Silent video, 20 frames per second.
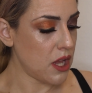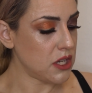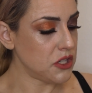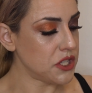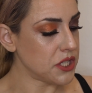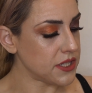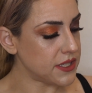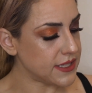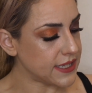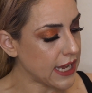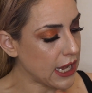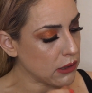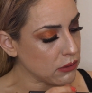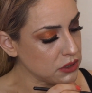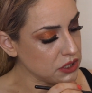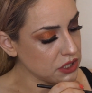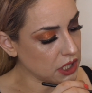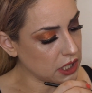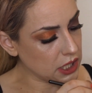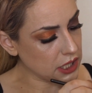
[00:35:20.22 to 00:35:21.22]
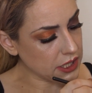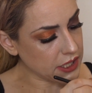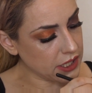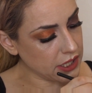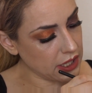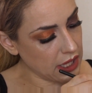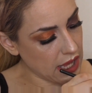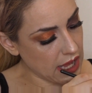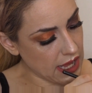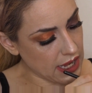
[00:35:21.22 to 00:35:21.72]
just how dark
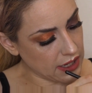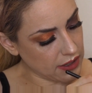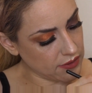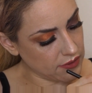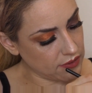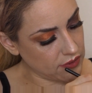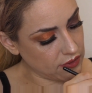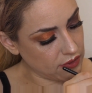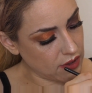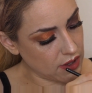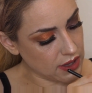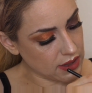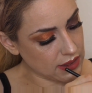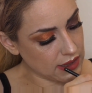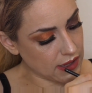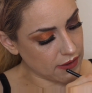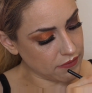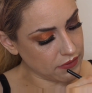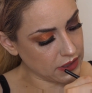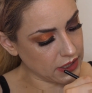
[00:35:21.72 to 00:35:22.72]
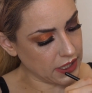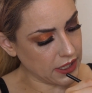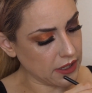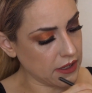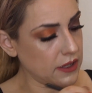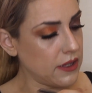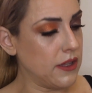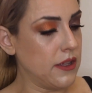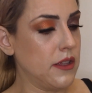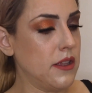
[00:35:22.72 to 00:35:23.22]
and lovely
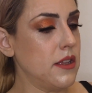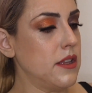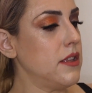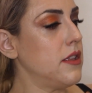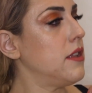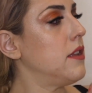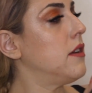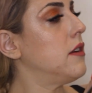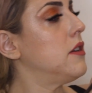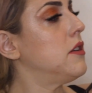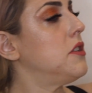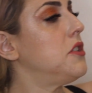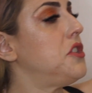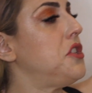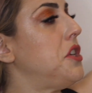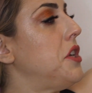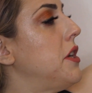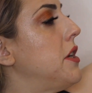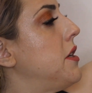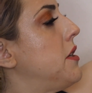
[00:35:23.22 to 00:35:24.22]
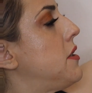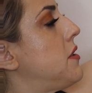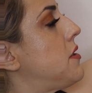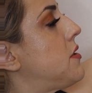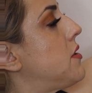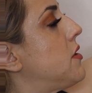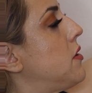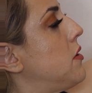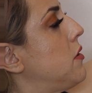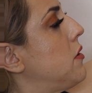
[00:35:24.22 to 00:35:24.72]
she
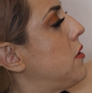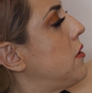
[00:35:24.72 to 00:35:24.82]
is.